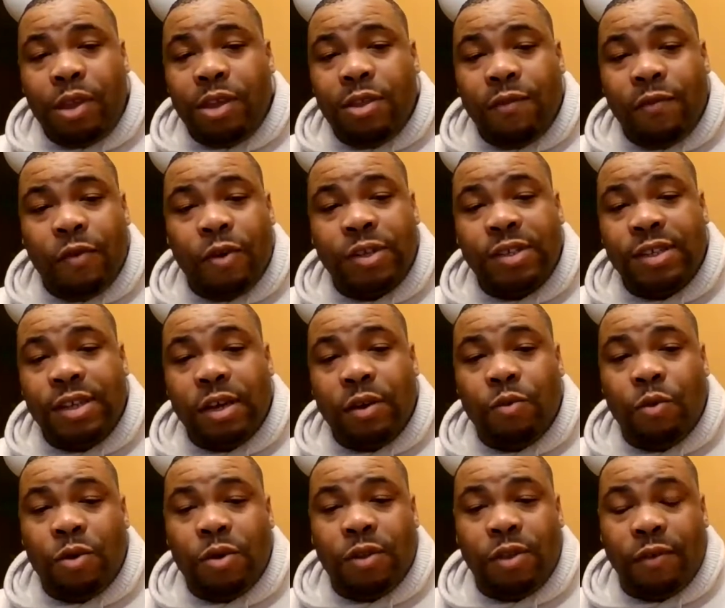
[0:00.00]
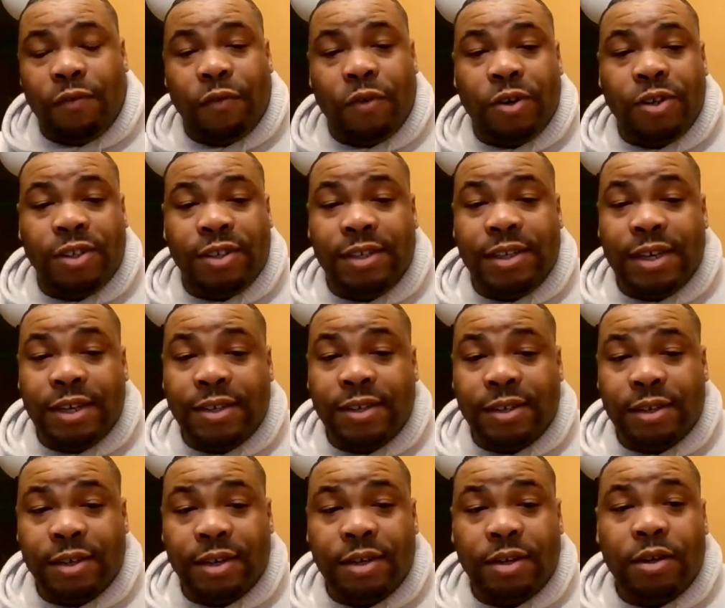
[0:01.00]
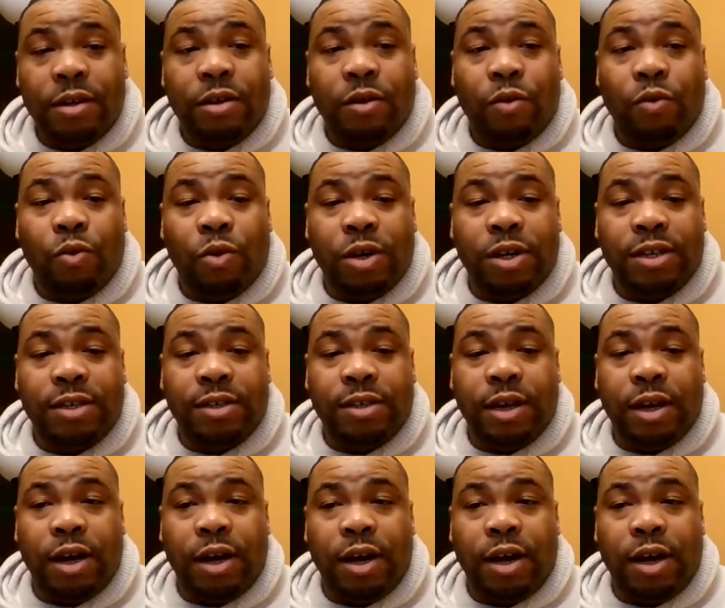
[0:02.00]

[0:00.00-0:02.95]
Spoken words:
The first disc was